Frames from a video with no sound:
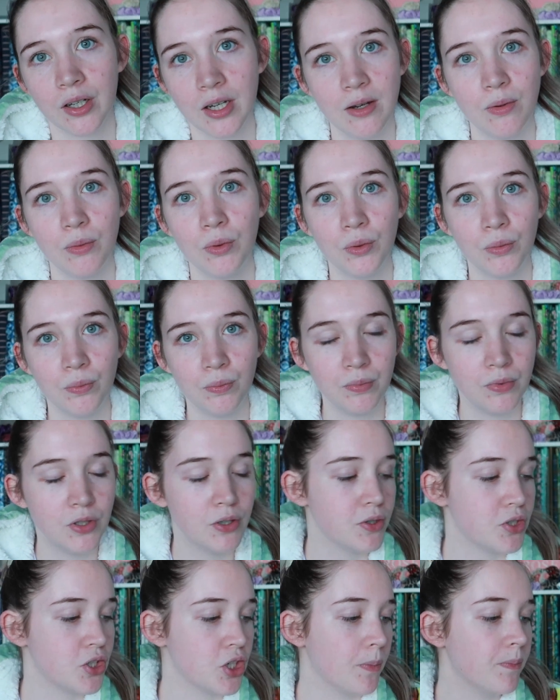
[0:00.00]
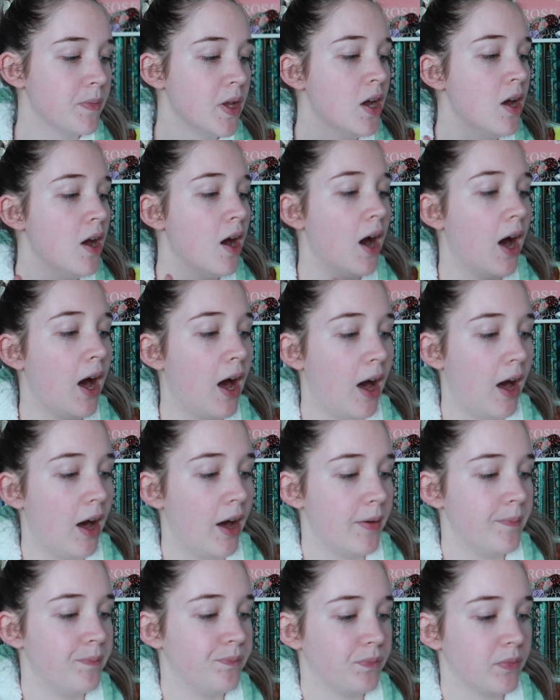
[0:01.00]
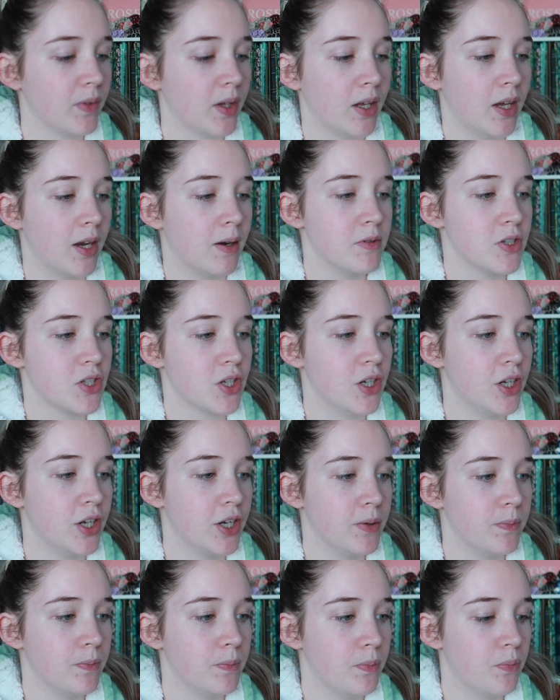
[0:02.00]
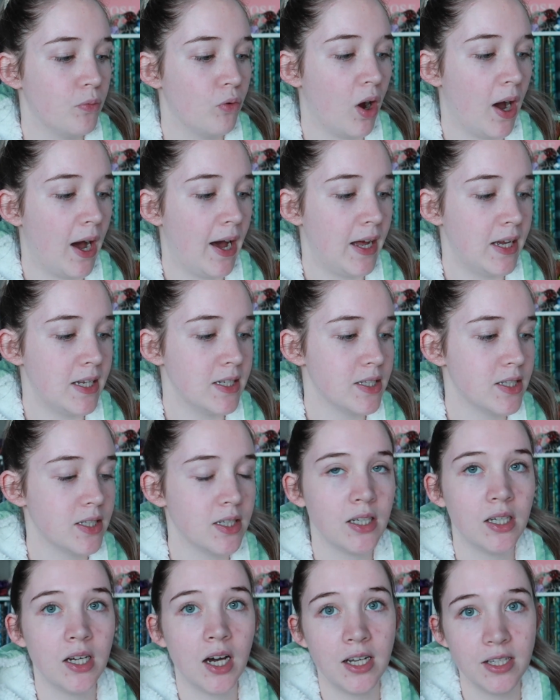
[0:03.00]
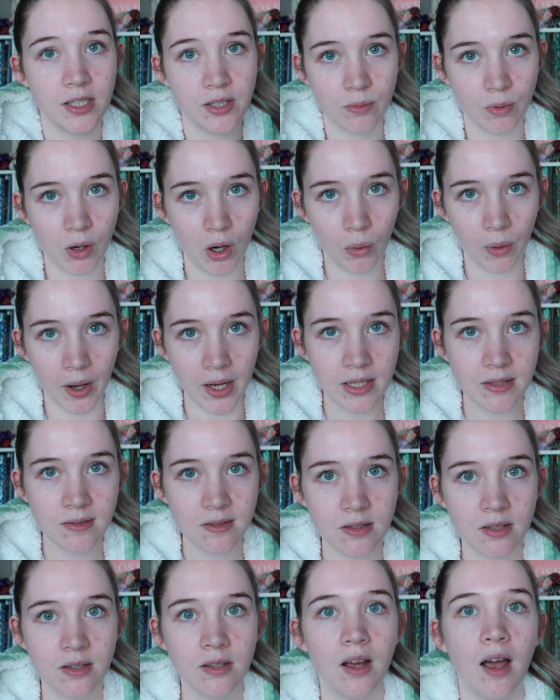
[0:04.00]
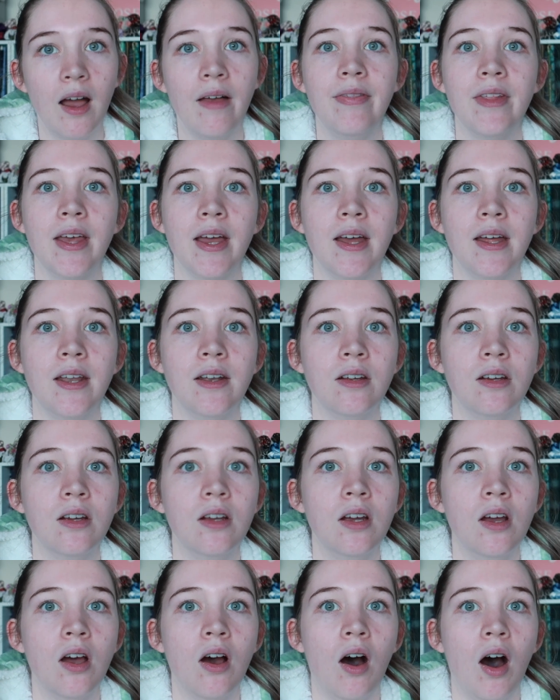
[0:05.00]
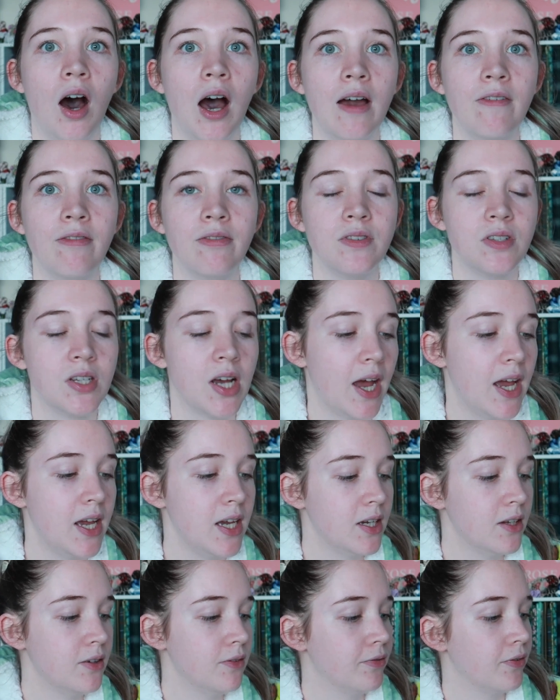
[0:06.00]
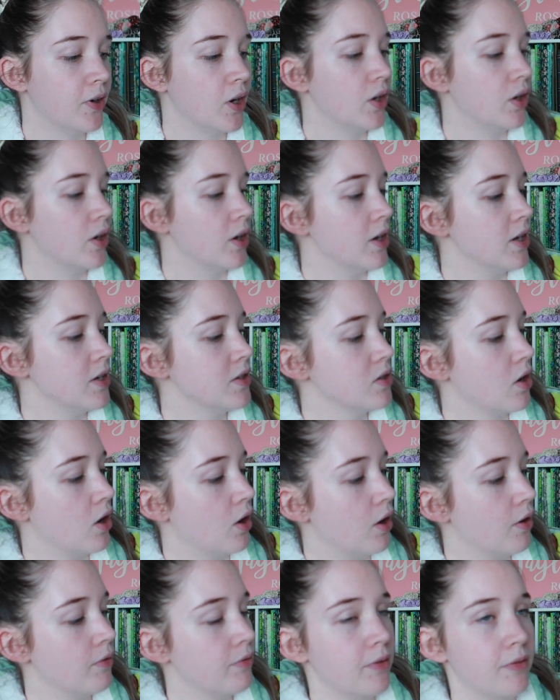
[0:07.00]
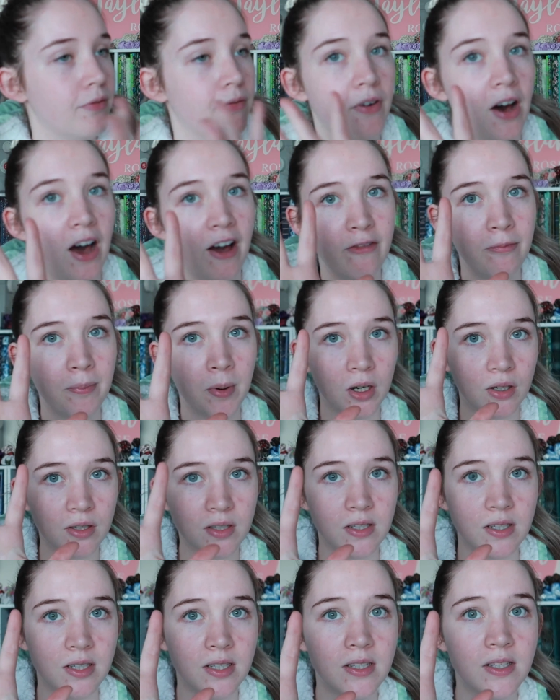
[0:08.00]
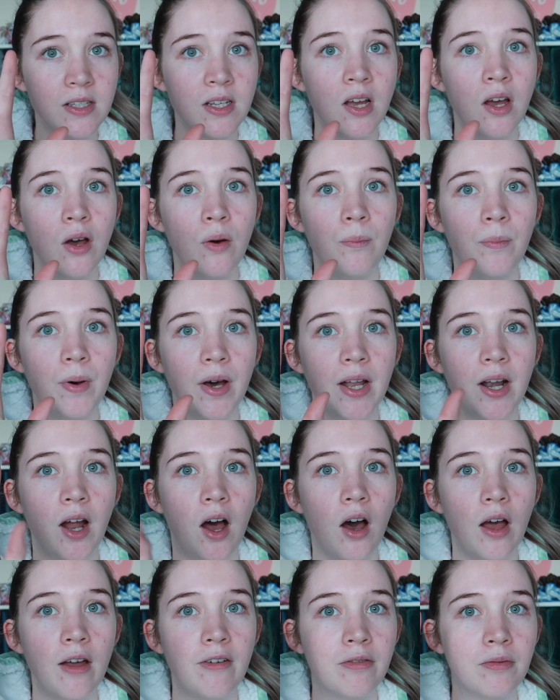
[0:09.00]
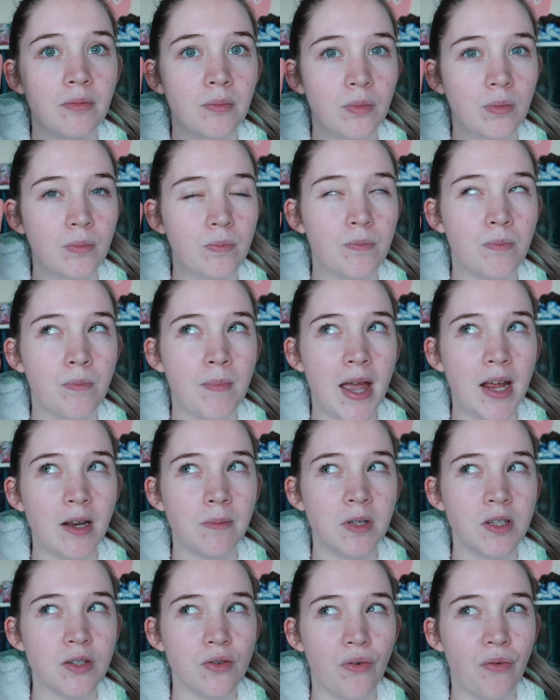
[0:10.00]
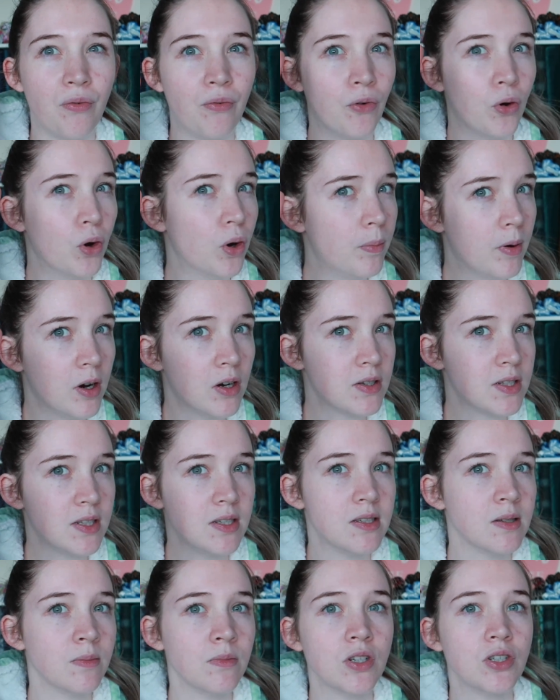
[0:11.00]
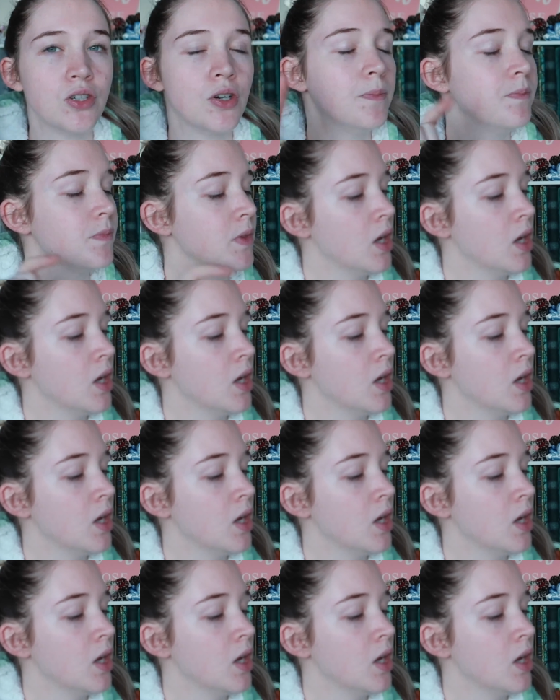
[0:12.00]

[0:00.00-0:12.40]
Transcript: It will do its job. I'm just going to write custom request, and then I've taken photos of 5 boxes, but I've made them into 4 boxes, I'm pretty sure.